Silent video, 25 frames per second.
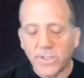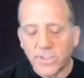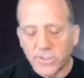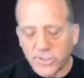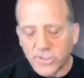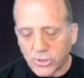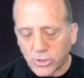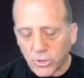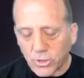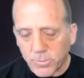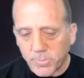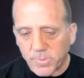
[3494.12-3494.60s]

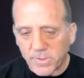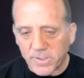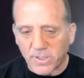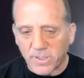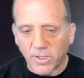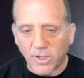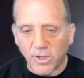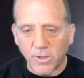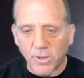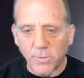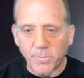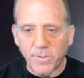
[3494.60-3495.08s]
assumed
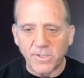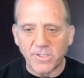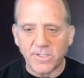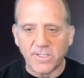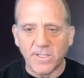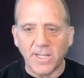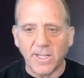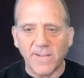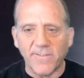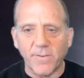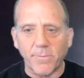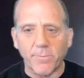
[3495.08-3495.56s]
globe. You
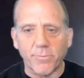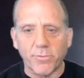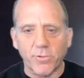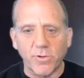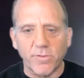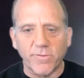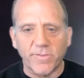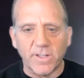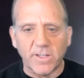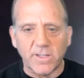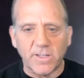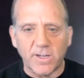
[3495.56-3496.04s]
still haven't
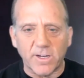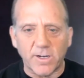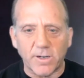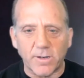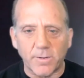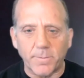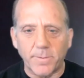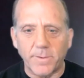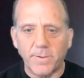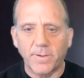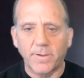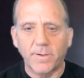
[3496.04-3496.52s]
proved the globe.